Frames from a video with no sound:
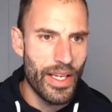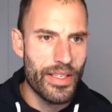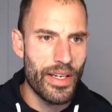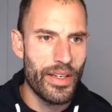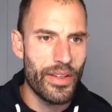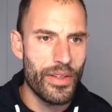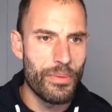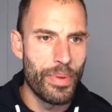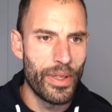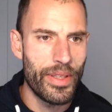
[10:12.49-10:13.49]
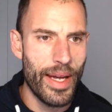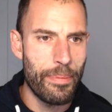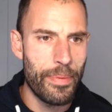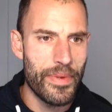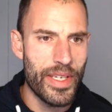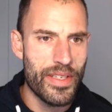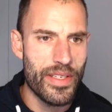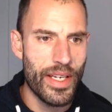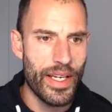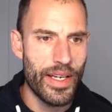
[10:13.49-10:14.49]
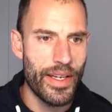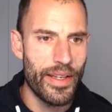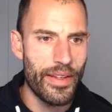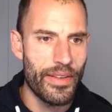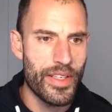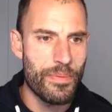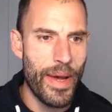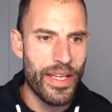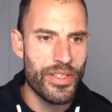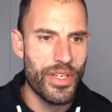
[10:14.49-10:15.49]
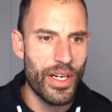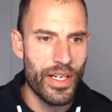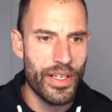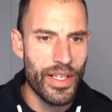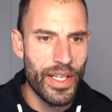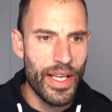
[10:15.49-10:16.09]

So you build up this this base chart,